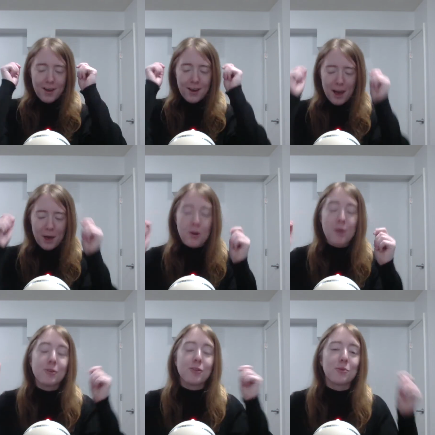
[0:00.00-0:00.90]

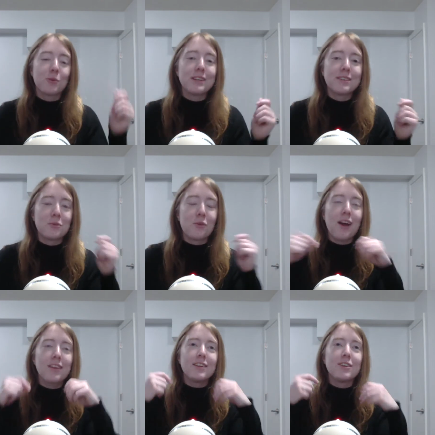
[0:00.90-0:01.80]
However, the reason
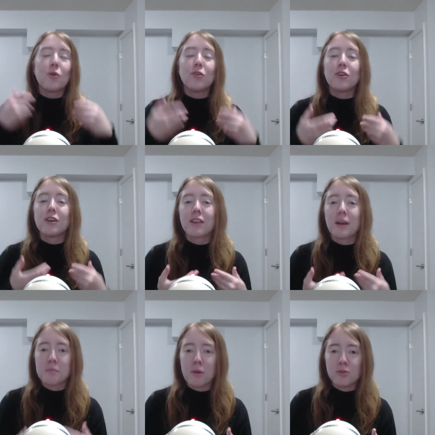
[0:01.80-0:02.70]
why they don't look like
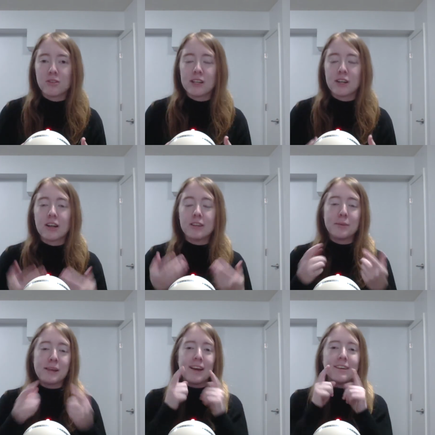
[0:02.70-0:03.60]
most deer is
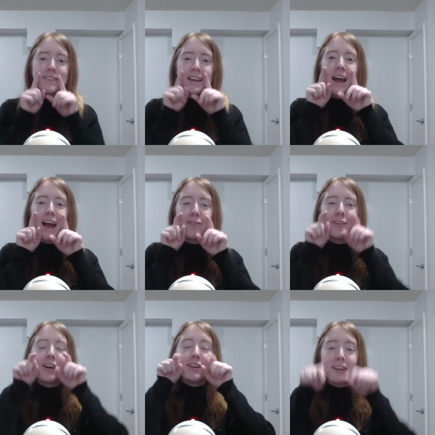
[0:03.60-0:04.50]
because they have
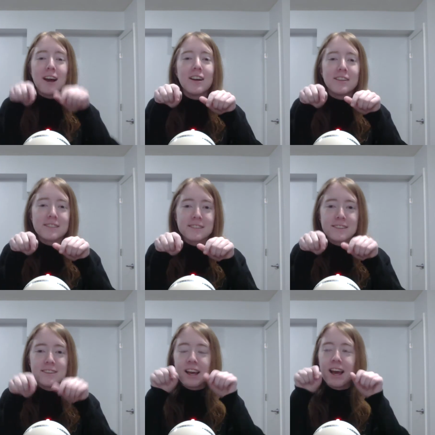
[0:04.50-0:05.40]
tusks.
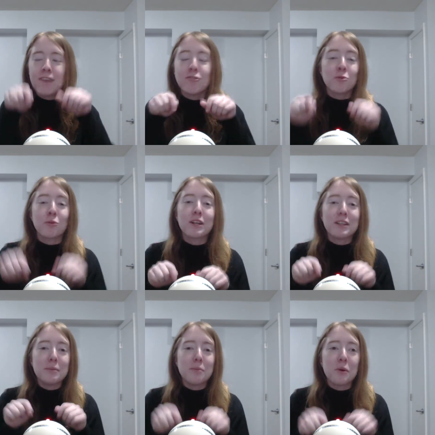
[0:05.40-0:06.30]
They have
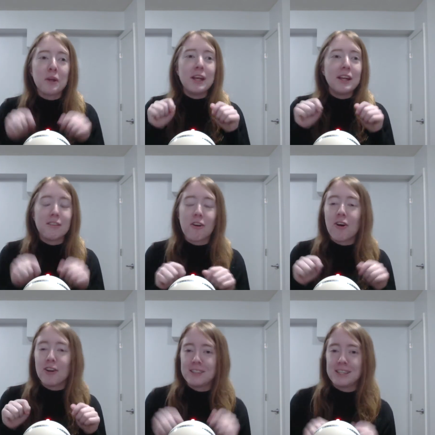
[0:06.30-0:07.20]
really pointy,
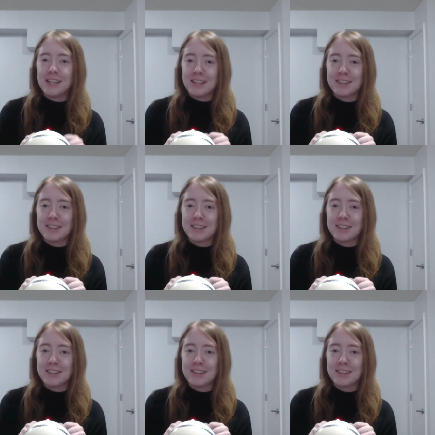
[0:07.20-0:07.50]
long teeth.